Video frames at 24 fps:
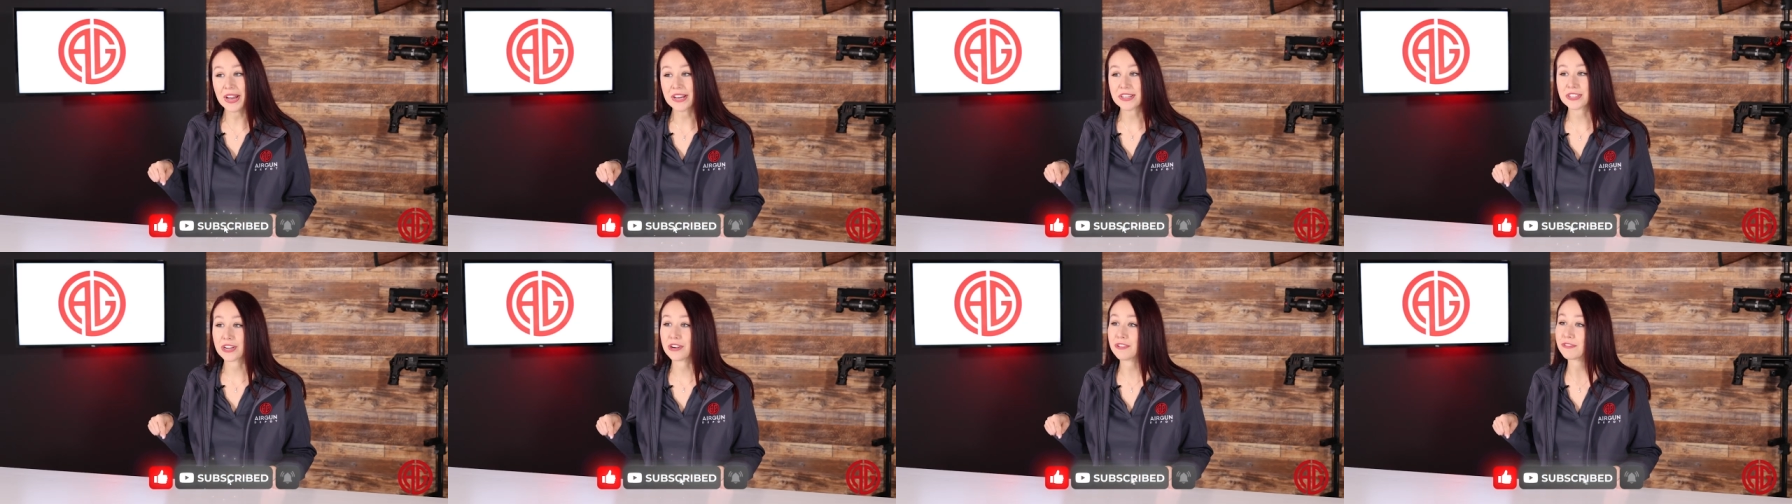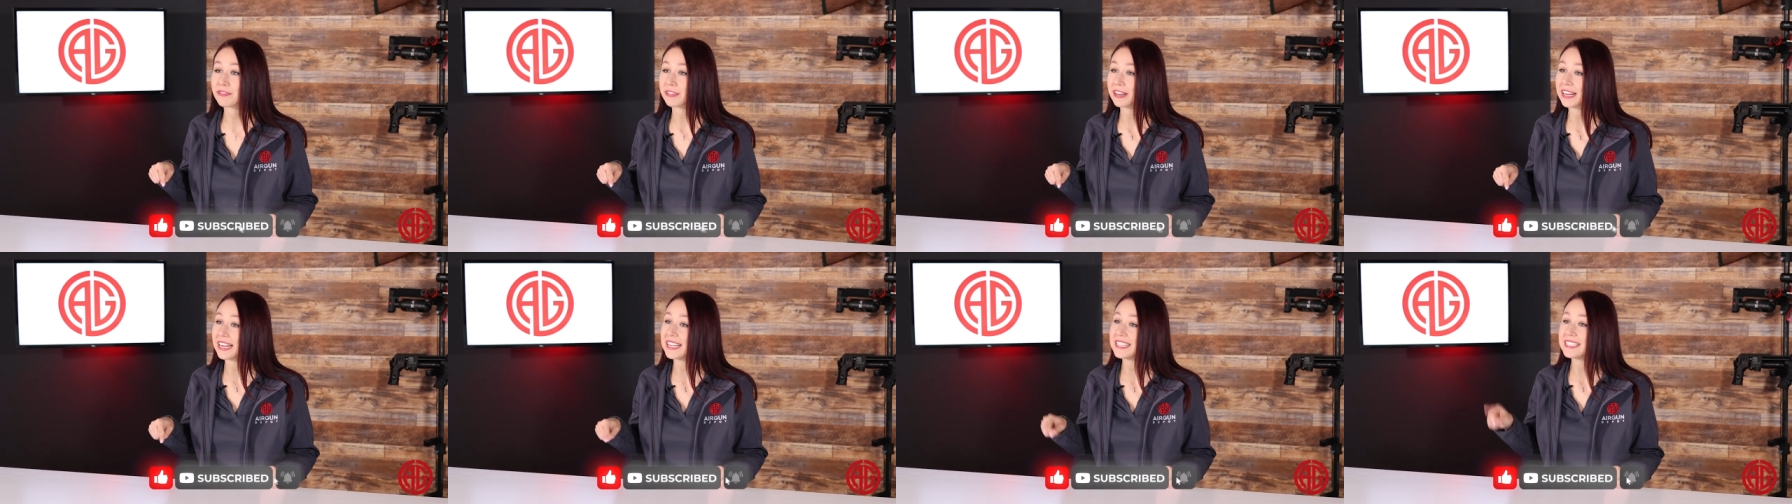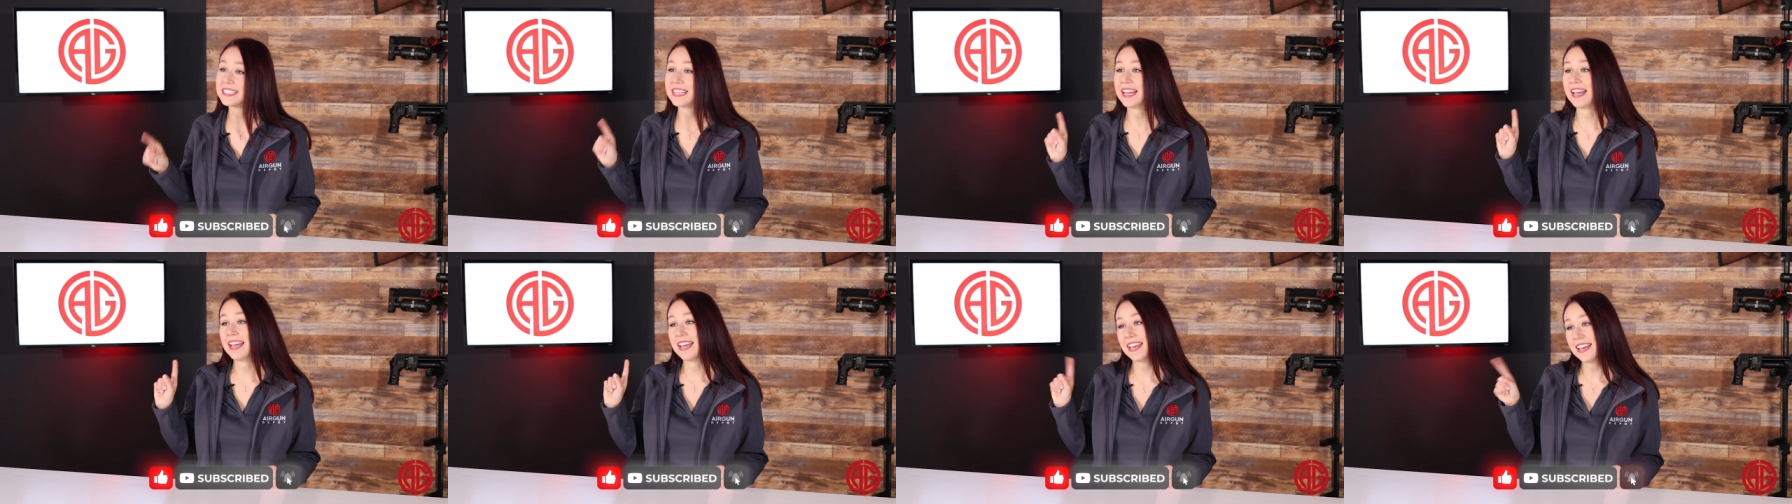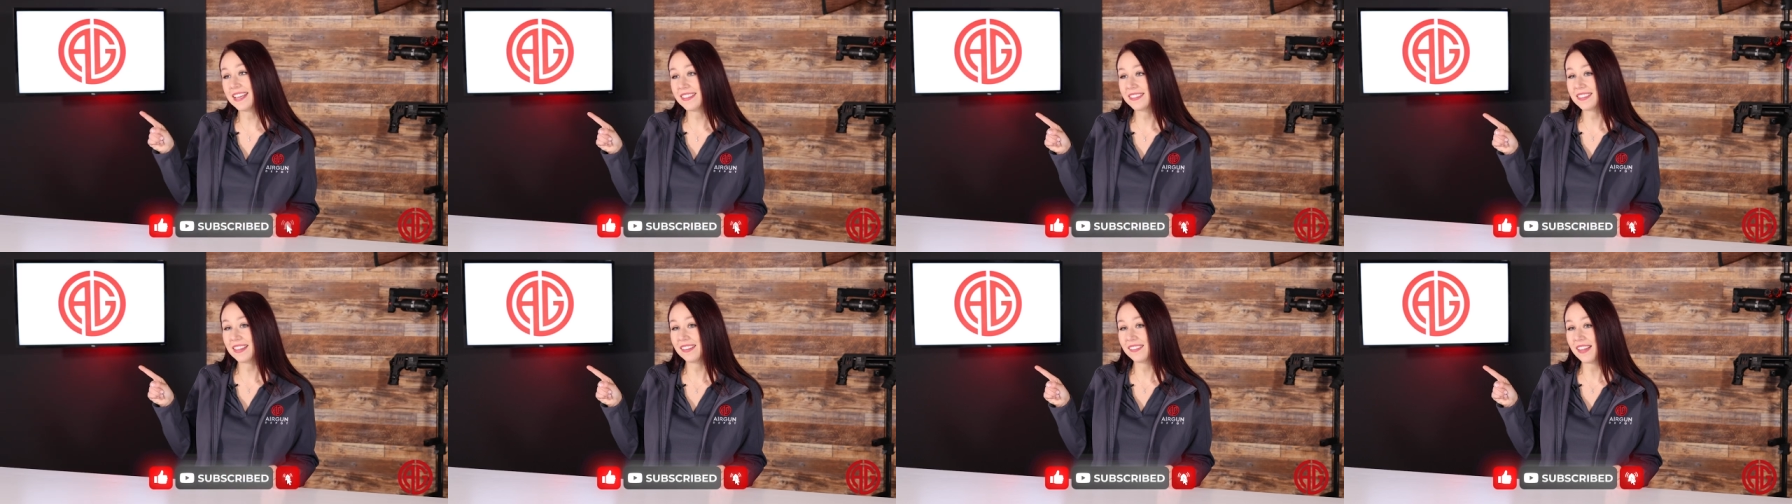and don't forget to
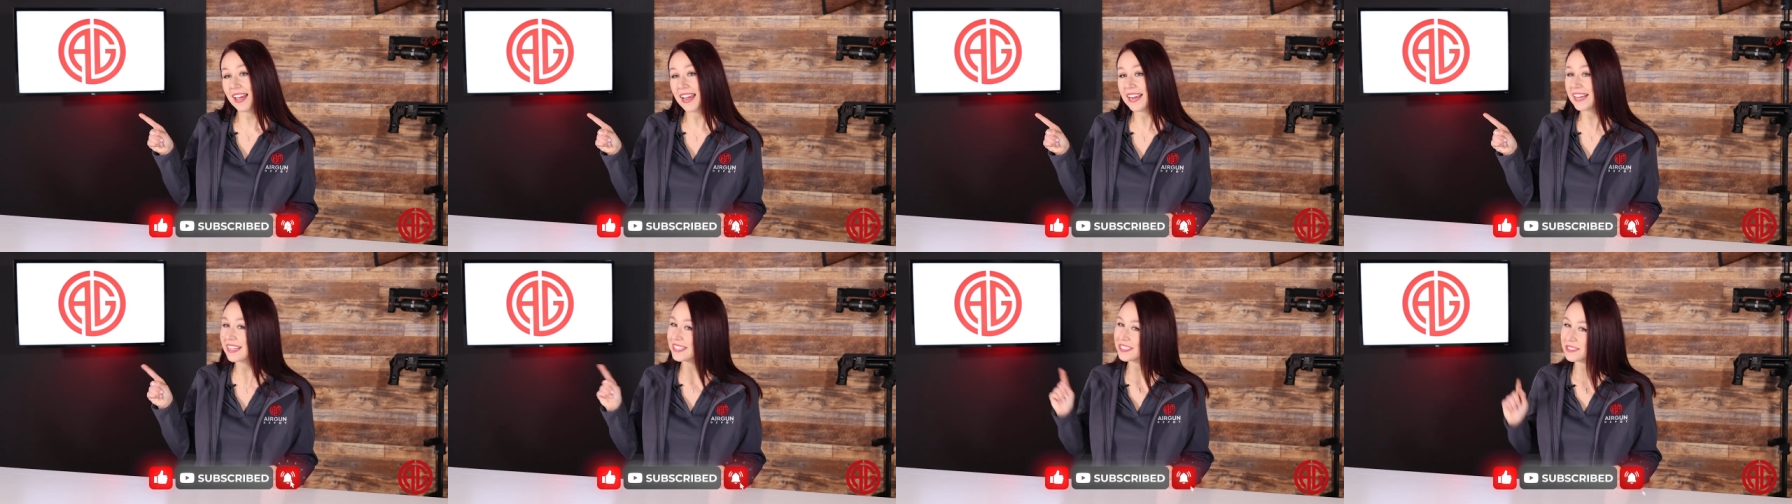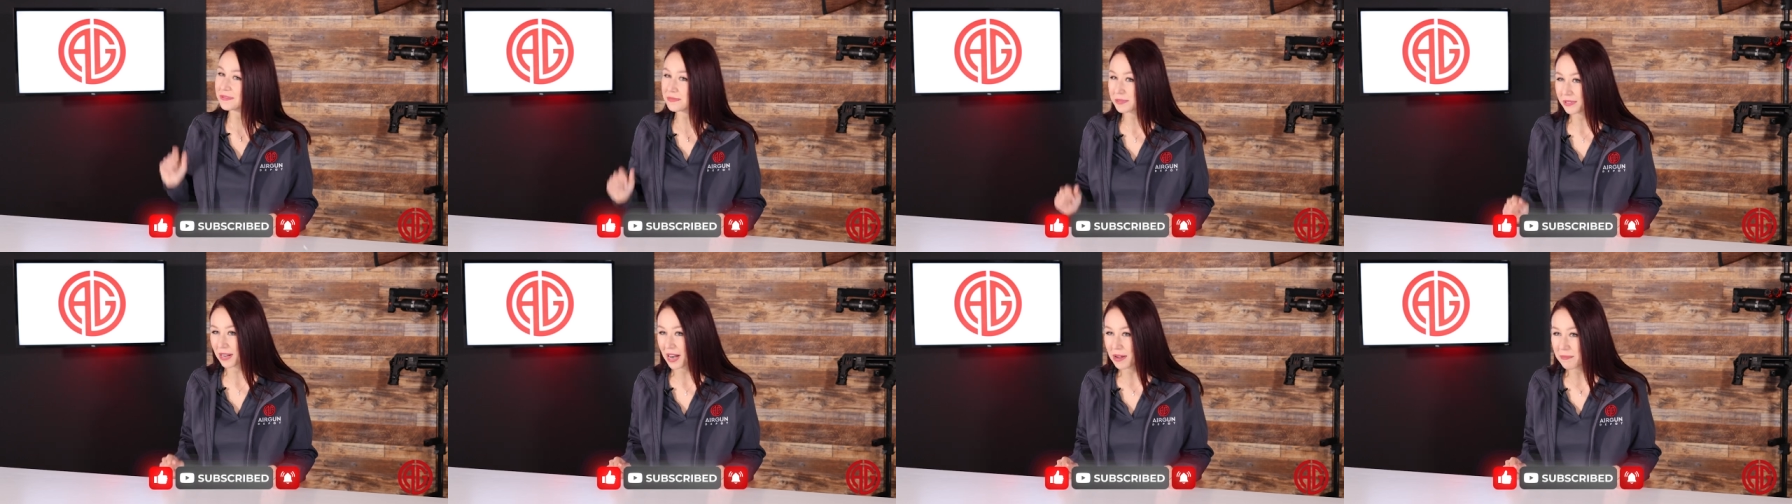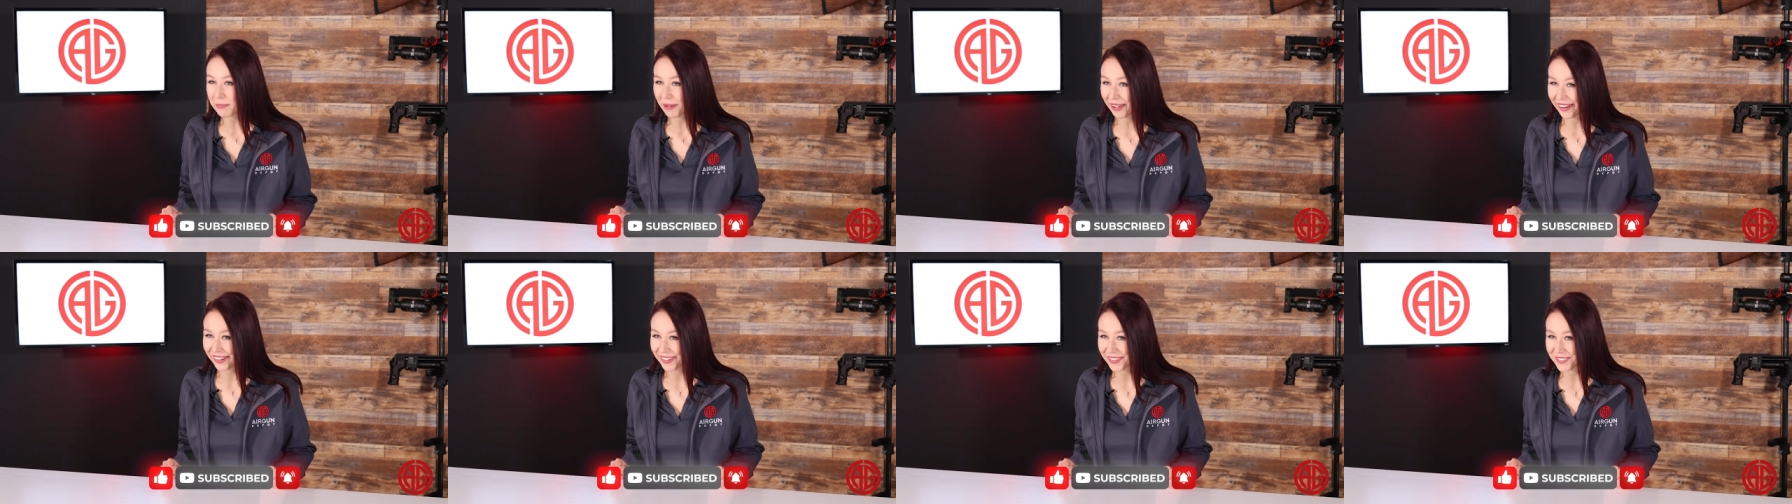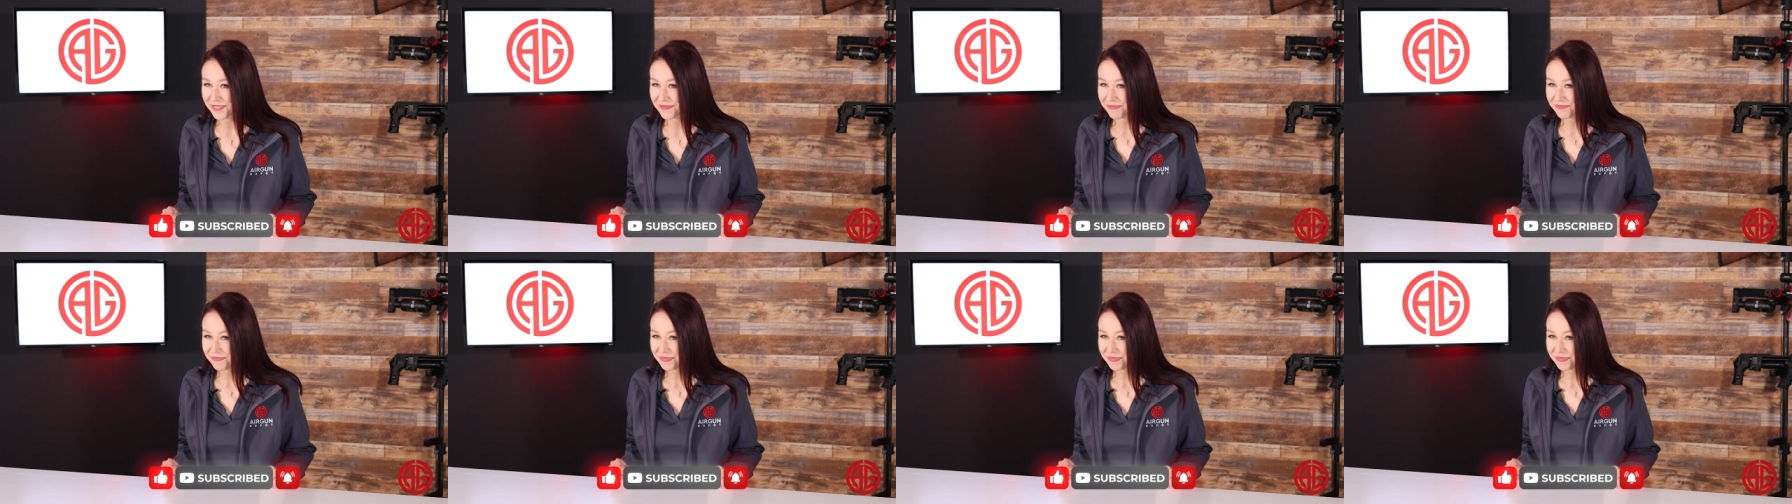hit the like and subscribe button.